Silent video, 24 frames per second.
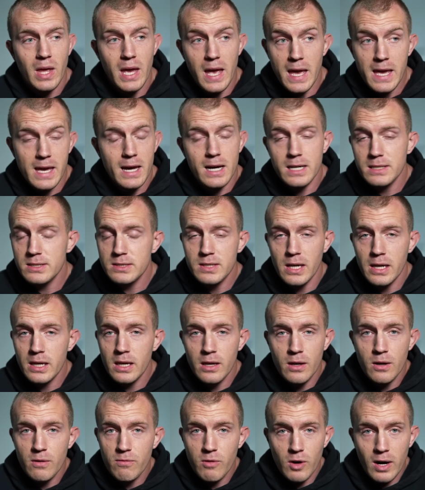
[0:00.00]
AI is
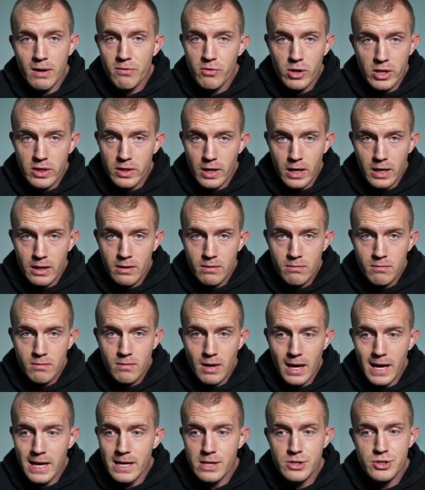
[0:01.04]
taking over everything.
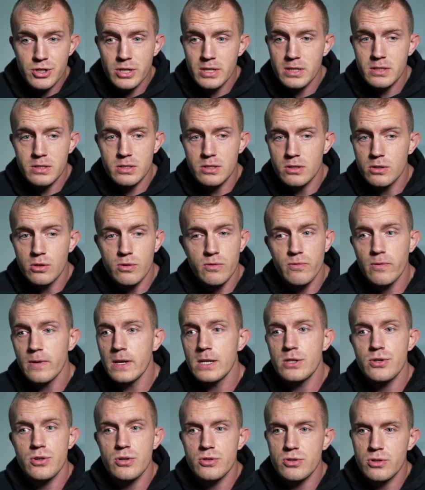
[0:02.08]
Agents, new
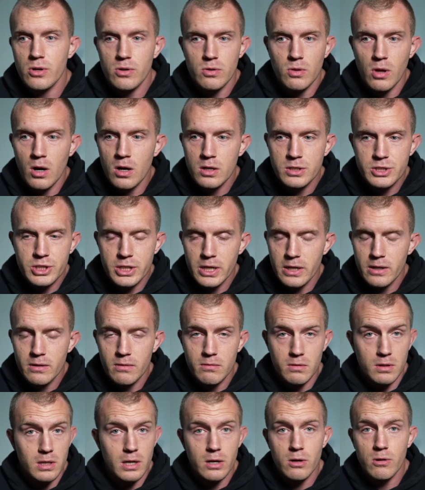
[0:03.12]
features are
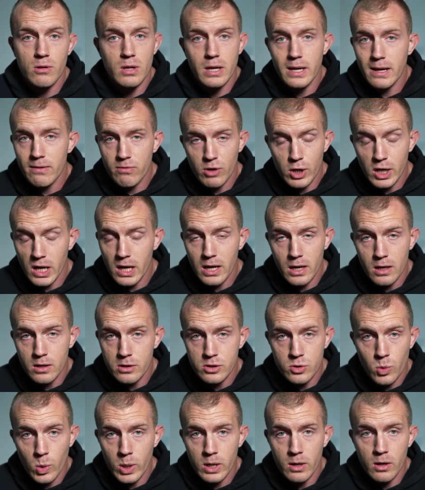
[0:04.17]
launching literally every day on
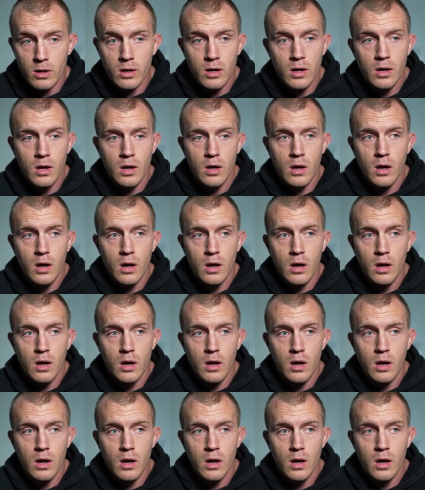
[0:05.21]
Twitter.